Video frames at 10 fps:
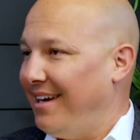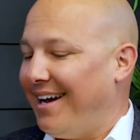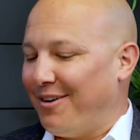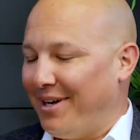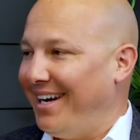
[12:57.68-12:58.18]

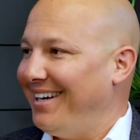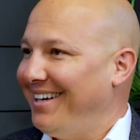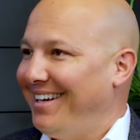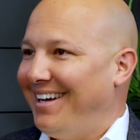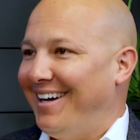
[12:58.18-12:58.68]
yeah, right.
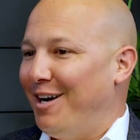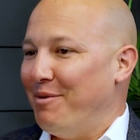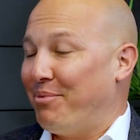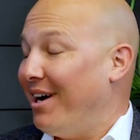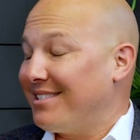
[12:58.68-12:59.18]

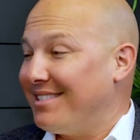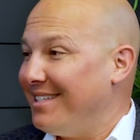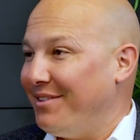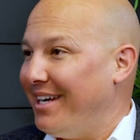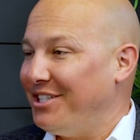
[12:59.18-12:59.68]
And process
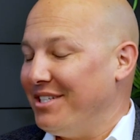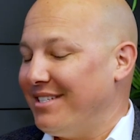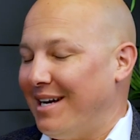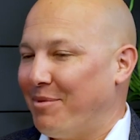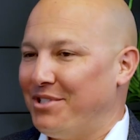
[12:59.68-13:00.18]
deviations
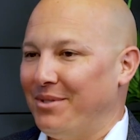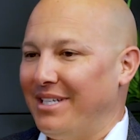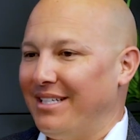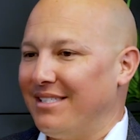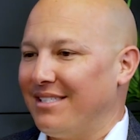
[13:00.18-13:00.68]
and
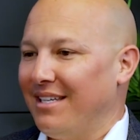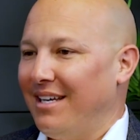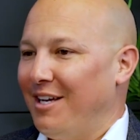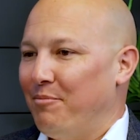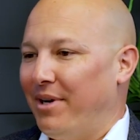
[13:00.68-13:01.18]
opportunities.
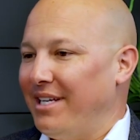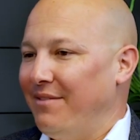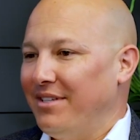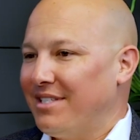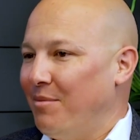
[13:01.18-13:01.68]
But
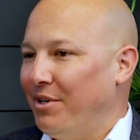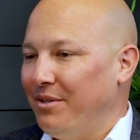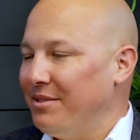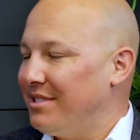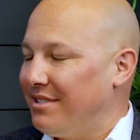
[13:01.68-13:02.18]
even someone
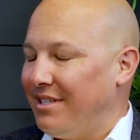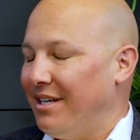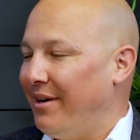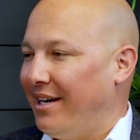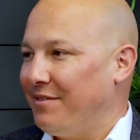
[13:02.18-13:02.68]
who's,
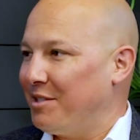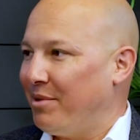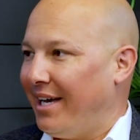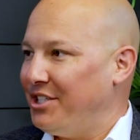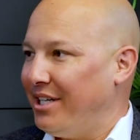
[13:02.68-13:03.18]
head of
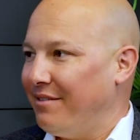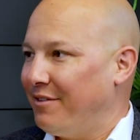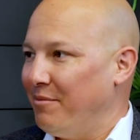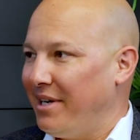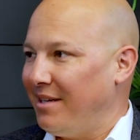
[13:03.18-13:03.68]
supply chain
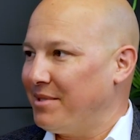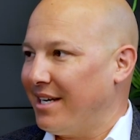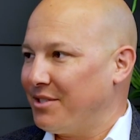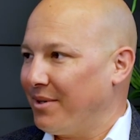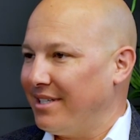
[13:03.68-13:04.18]
for a
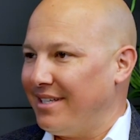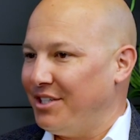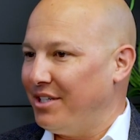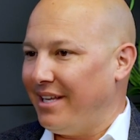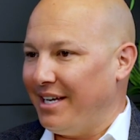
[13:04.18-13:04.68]
medium-sized organization,